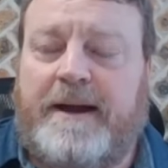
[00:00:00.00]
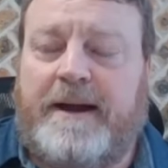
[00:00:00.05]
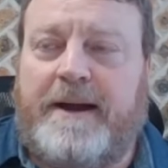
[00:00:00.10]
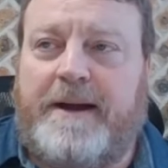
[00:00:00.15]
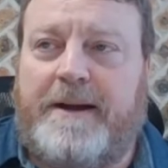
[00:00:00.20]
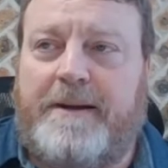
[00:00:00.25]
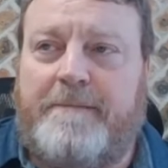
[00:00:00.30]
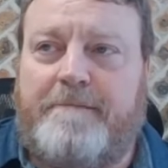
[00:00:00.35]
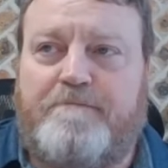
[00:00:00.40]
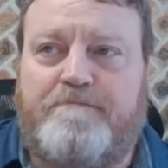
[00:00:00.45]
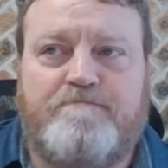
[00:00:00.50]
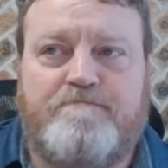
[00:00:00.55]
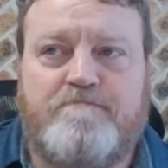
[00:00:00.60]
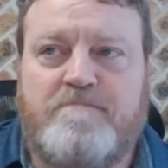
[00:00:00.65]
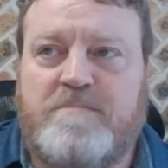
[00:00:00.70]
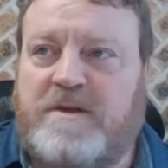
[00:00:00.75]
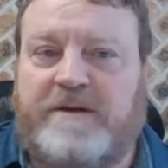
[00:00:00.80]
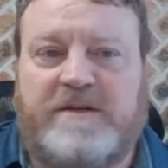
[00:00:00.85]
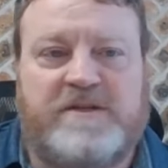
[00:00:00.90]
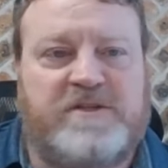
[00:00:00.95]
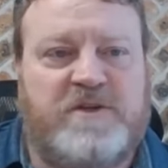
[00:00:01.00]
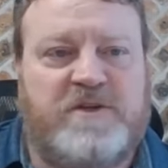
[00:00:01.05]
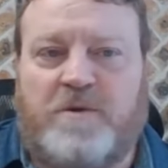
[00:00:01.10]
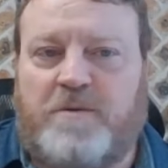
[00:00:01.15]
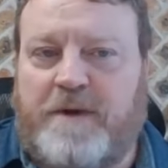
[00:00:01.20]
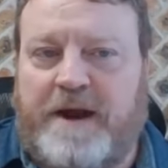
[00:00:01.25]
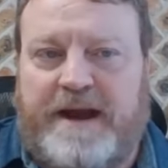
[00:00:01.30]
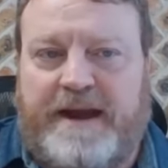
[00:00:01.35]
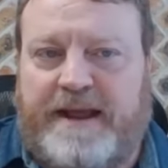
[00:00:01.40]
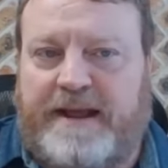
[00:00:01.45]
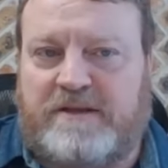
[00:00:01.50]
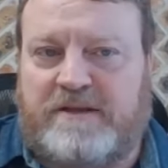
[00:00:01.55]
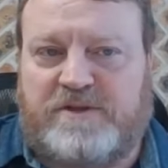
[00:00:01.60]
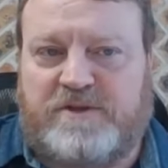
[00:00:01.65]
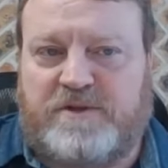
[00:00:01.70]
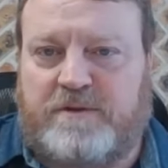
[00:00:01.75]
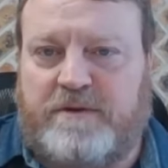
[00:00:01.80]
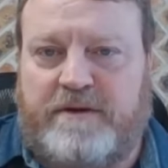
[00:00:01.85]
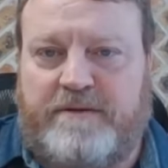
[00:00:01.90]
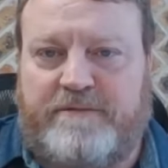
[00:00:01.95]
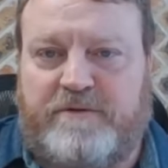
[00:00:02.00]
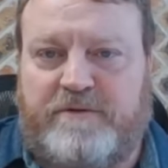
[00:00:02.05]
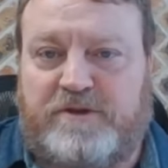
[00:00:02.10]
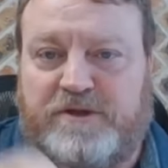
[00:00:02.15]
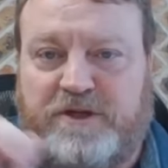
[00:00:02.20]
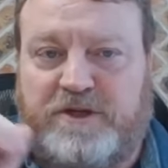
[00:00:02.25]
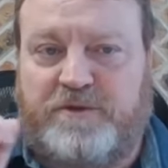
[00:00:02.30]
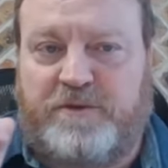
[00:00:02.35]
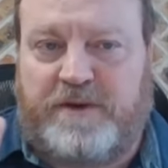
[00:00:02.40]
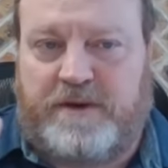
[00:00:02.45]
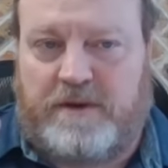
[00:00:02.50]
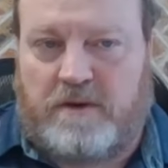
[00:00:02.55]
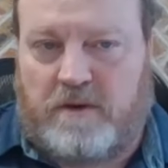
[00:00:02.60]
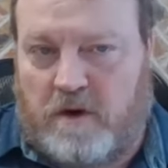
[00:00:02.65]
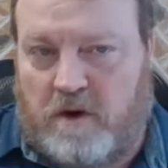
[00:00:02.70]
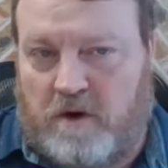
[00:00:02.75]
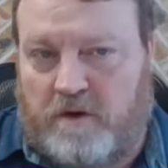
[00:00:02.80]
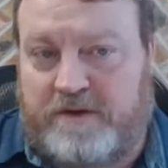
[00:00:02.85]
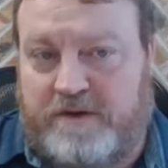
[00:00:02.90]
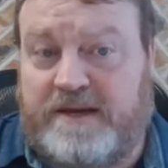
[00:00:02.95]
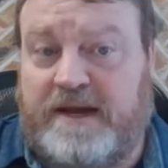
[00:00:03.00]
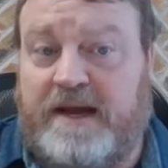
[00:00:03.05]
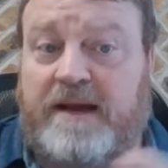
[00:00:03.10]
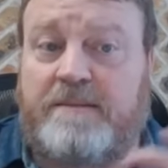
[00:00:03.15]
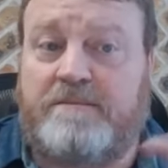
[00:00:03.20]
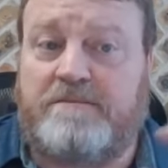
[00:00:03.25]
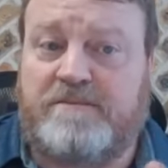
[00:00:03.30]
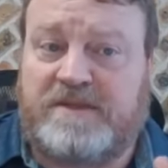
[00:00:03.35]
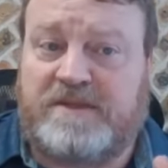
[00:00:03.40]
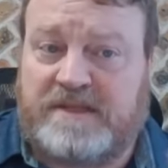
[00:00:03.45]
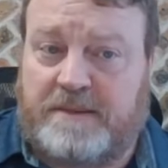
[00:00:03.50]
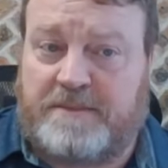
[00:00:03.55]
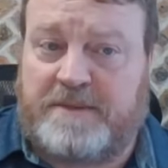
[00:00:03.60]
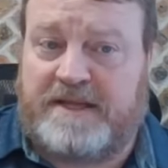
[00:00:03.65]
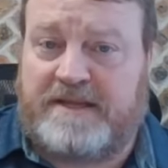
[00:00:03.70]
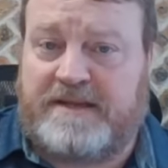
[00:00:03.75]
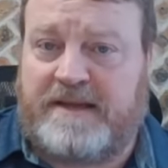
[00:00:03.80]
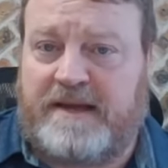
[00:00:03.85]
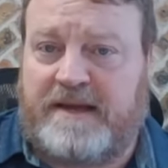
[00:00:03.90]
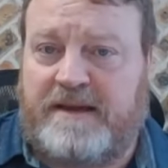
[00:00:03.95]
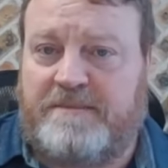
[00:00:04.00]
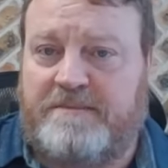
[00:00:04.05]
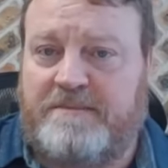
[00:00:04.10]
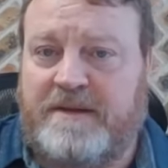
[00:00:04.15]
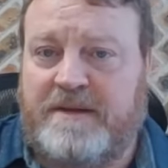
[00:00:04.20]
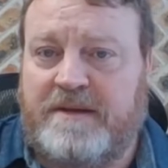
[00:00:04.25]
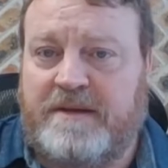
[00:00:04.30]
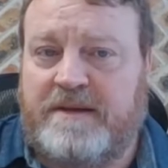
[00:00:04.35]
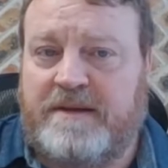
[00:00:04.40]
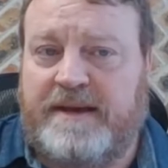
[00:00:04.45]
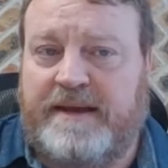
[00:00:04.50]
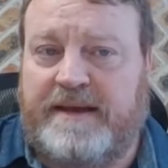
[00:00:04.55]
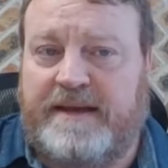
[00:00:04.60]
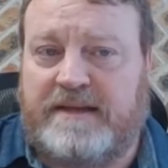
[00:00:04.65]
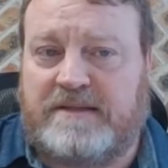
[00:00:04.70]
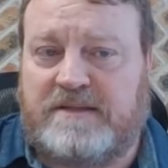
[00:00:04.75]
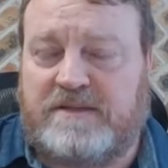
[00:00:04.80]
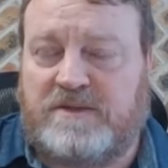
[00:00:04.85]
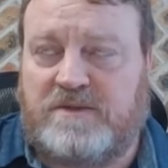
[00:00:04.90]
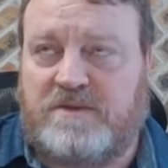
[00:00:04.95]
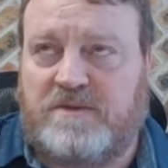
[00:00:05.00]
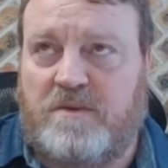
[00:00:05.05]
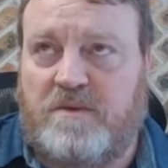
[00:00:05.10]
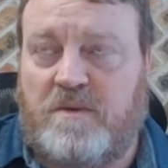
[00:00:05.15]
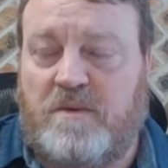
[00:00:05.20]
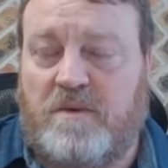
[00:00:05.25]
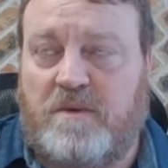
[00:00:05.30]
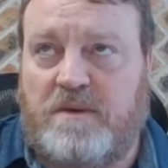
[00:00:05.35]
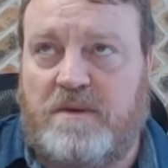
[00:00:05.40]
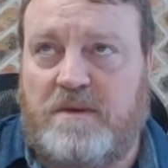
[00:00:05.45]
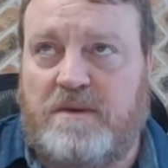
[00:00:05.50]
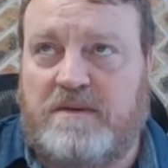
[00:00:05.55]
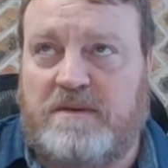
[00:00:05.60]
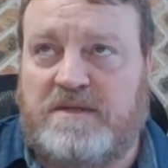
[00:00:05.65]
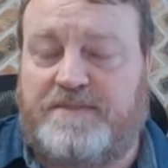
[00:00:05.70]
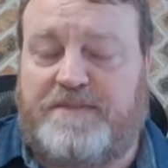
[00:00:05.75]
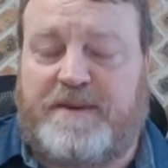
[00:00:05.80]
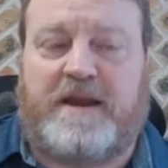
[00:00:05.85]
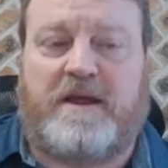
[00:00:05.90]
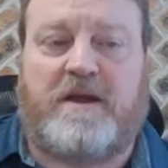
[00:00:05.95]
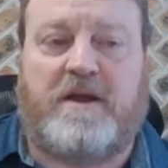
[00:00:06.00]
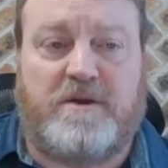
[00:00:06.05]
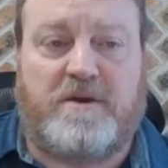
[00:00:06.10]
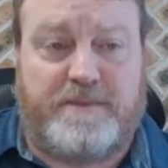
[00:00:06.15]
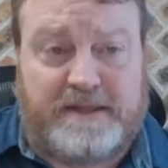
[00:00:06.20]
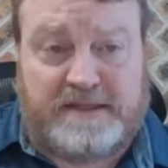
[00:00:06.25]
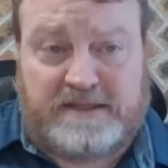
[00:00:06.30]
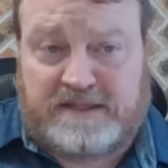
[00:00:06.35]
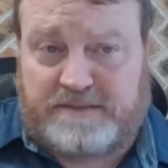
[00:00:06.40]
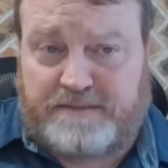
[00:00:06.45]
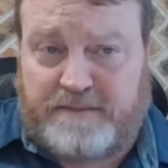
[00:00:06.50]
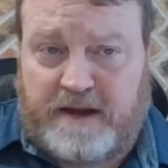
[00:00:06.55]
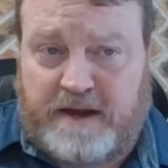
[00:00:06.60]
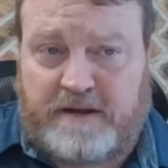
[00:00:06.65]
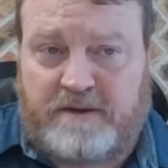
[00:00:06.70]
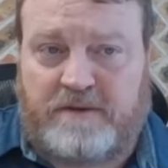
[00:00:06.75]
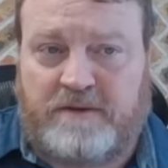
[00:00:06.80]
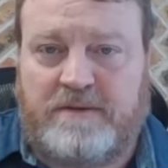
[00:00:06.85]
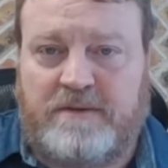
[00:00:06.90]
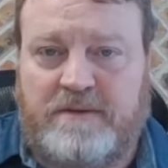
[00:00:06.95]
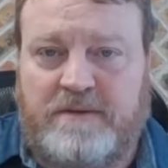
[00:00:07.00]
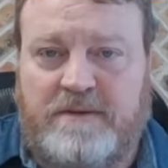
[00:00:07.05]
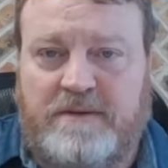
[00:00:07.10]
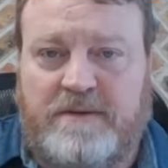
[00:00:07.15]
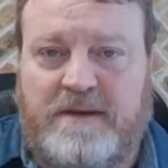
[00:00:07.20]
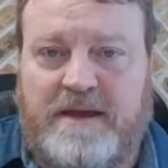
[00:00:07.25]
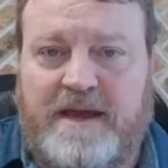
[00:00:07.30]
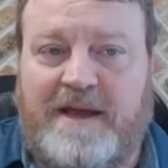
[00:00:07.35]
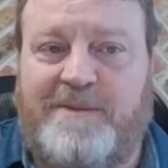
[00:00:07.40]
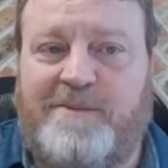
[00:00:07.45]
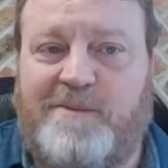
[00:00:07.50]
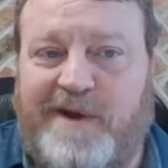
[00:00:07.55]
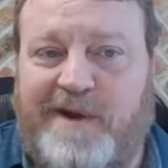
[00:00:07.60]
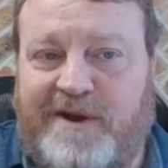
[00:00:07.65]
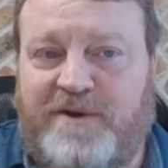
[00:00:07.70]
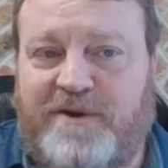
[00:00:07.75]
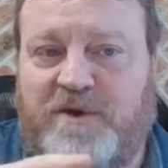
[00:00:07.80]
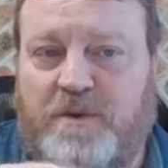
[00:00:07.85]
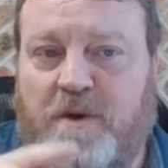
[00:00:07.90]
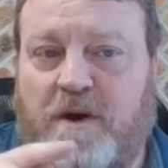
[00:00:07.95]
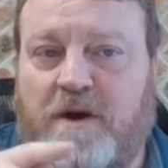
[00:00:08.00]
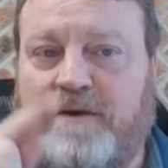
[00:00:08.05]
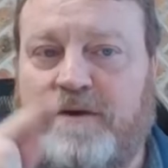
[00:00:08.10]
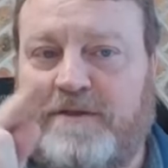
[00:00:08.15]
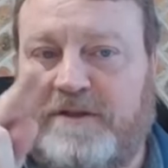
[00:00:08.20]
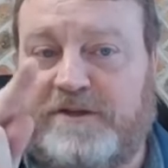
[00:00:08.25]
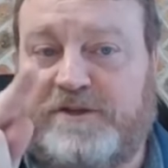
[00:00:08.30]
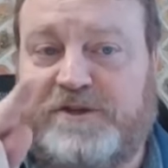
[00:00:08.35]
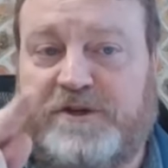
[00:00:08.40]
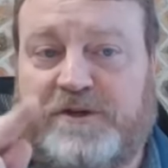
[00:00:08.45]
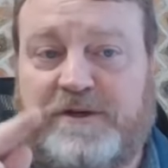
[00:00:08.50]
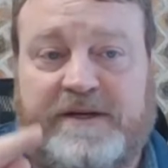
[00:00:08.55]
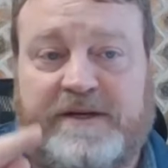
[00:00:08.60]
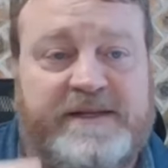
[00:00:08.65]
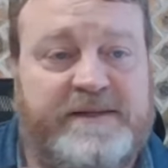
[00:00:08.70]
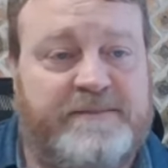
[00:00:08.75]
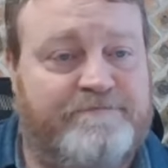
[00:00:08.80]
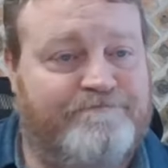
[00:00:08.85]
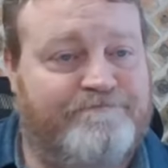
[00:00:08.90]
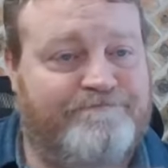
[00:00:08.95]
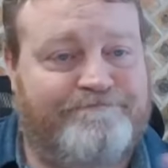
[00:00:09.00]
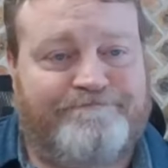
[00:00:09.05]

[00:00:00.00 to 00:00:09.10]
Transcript: There is no right answer of you should do it all the time, some of the time. It's depending on your business model and where you are in the journey.